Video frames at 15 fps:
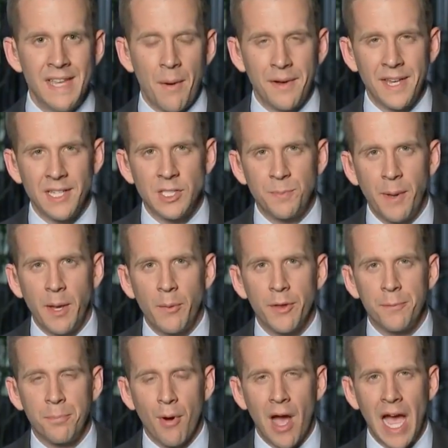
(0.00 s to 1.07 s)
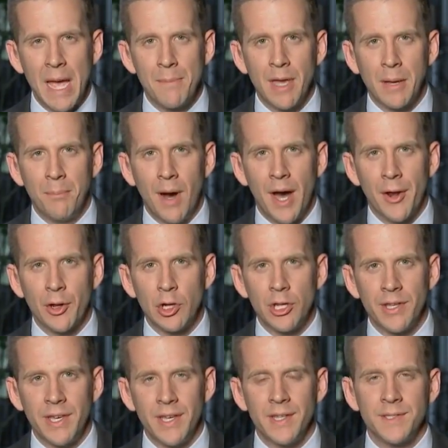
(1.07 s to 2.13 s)
Now, I did speak with Brian
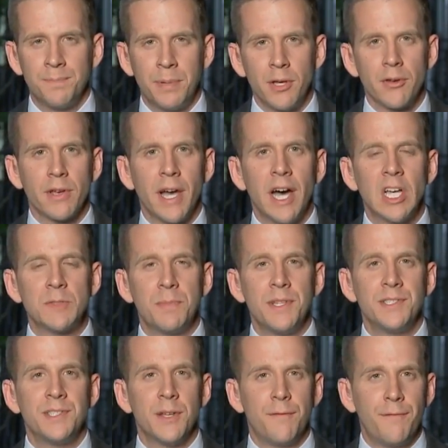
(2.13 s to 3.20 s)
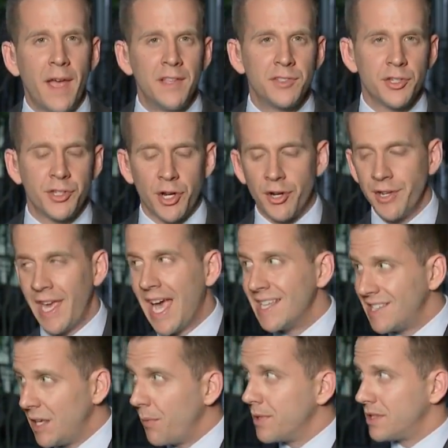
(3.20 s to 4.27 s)
McMonagle. He is Bill Cosby's defense attorney
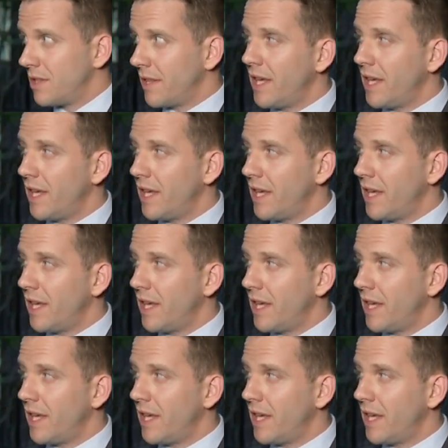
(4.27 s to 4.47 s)
as he was